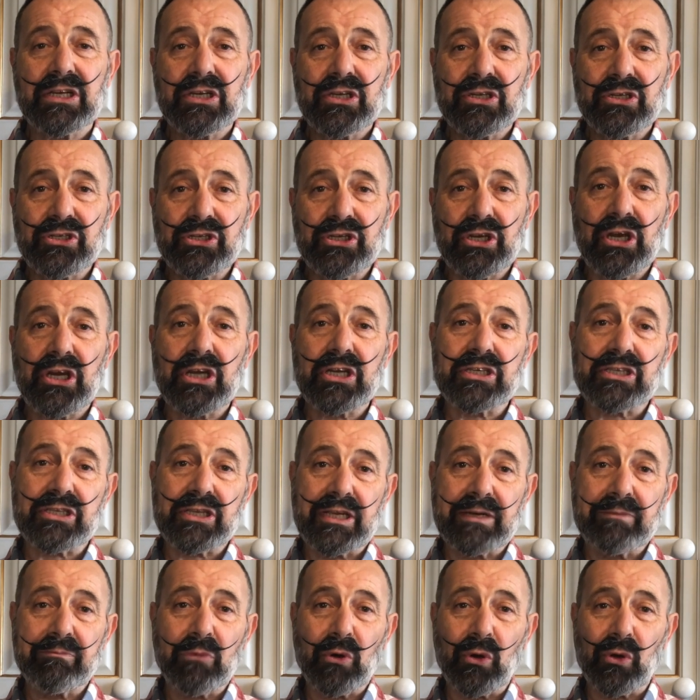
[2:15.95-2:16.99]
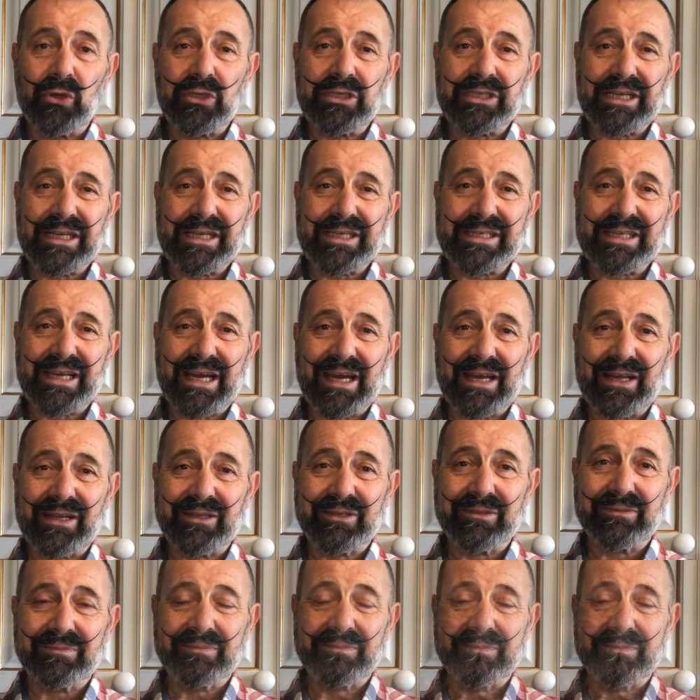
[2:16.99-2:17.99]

shirts in more detail.